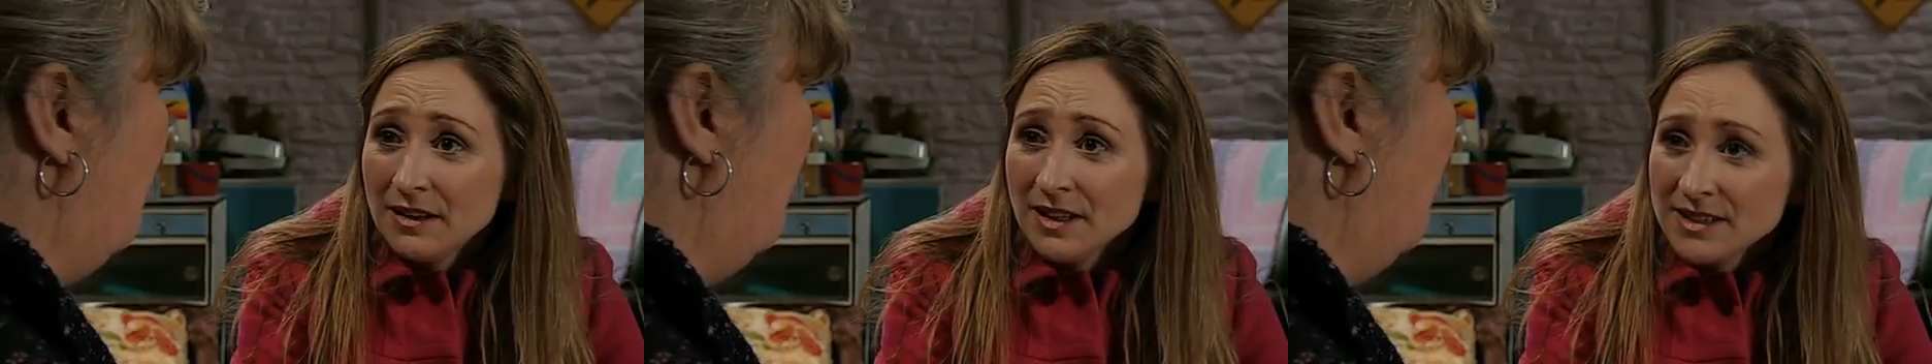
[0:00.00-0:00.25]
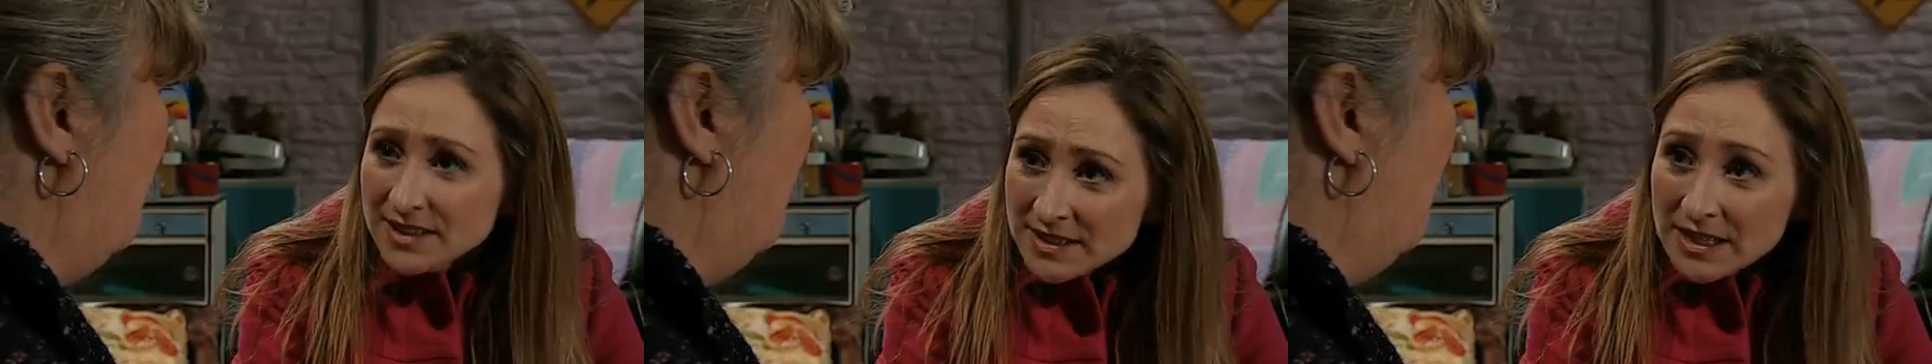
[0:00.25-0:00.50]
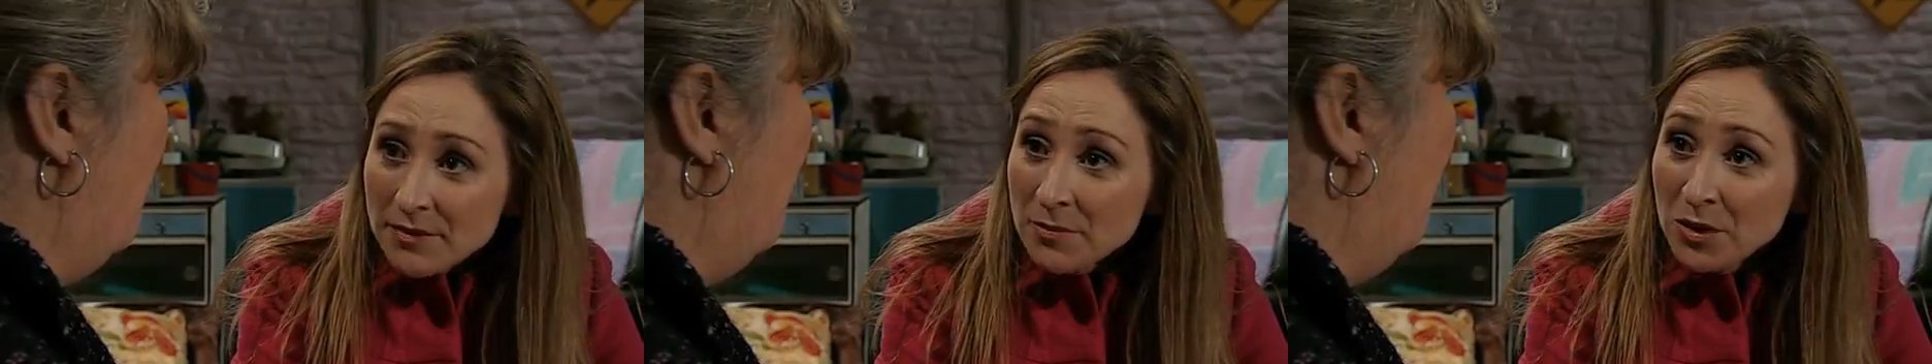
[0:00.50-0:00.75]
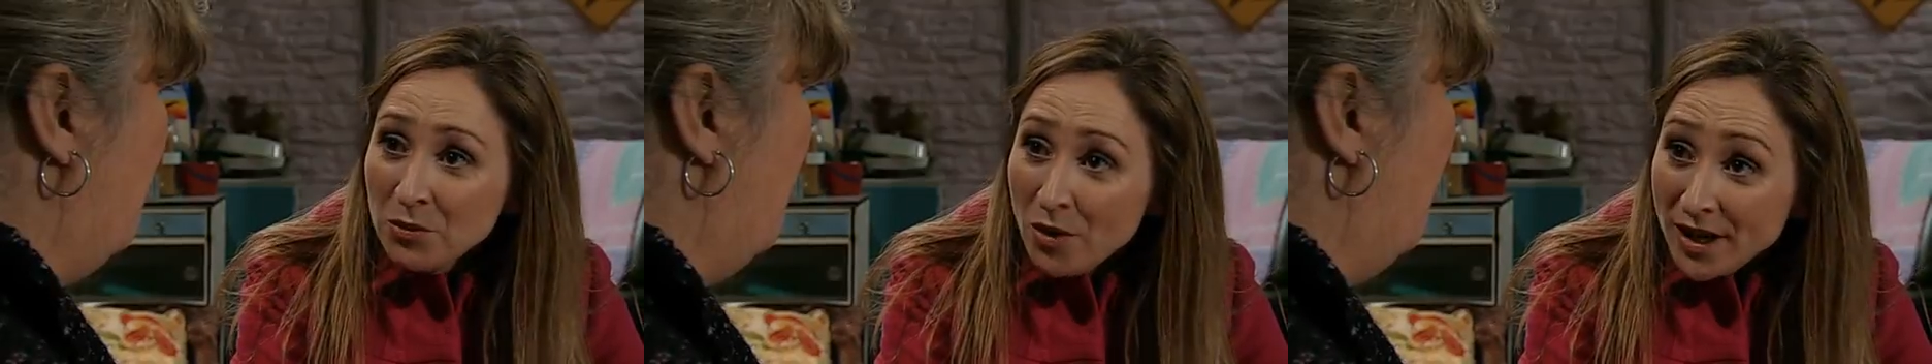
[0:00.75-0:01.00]
That doesn't give him
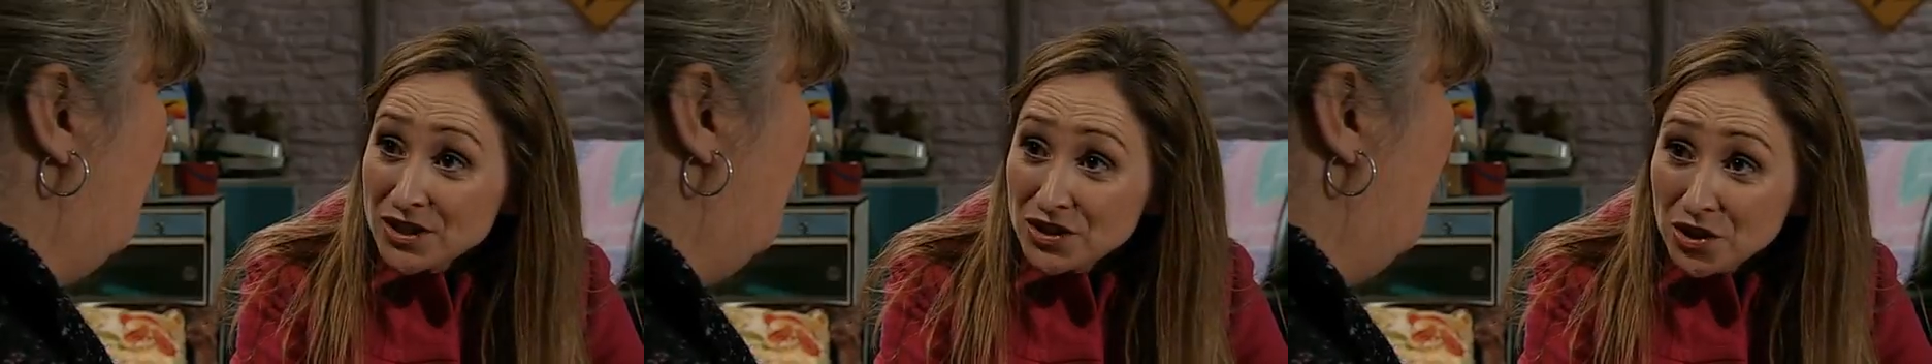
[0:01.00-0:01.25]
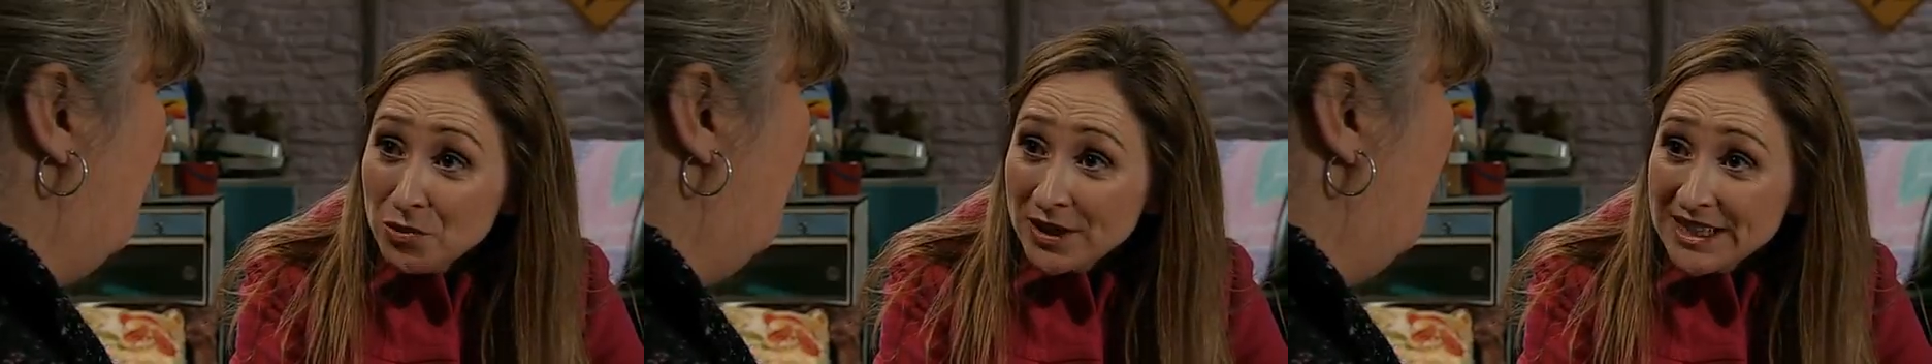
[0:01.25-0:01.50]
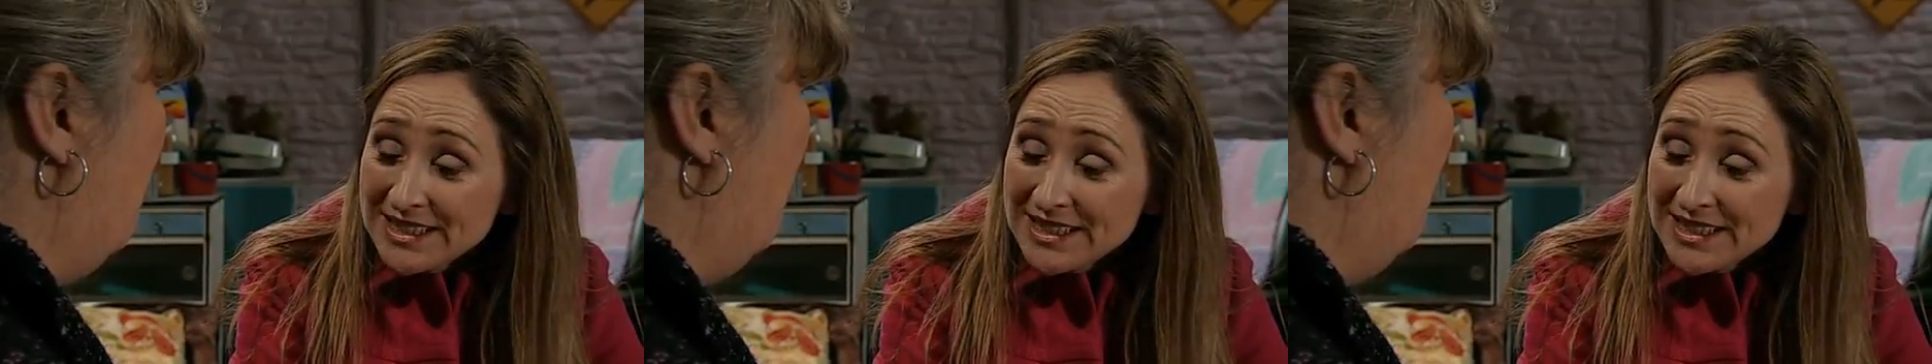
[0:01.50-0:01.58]
the right to do what he